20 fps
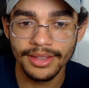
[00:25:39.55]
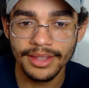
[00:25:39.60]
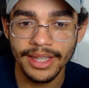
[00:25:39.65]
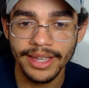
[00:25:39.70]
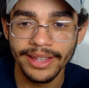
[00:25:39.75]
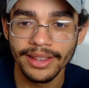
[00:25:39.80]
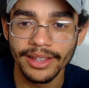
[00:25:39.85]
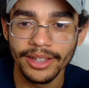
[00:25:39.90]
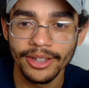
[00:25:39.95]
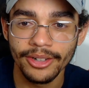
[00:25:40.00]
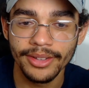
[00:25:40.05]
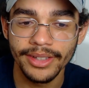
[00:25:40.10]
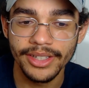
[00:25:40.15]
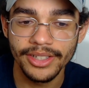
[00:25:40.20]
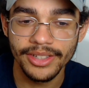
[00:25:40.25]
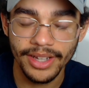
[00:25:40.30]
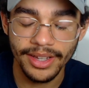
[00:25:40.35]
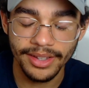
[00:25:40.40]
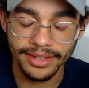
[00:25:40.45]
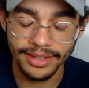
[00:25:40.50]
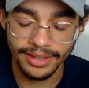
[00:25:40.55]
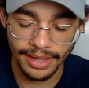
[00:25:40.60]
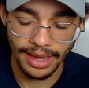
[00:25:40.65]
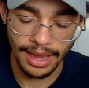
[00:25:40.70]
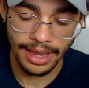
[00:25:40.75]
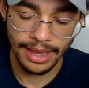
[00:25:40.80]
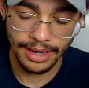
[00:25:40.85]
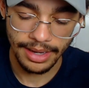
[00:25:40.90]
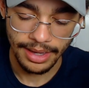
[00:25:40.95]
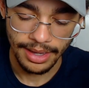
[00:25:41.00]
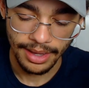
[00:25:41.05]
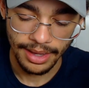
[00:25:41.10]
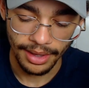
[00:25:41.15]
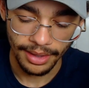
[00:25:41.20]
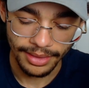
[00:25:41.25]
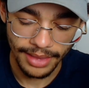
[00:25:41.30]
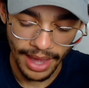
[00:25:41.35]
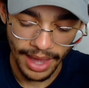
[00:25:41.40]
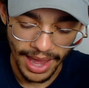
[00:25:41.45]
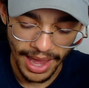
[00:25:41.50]
he literally just said
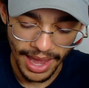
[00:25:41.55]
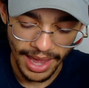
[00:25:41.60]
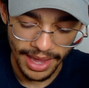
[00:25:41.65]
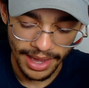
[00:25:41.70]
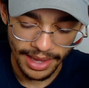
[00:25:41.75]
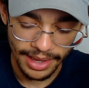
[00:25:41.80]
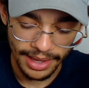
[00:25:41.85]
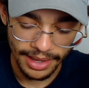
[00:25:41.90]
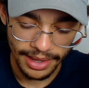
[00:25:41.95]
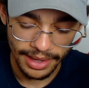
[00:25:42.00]
that,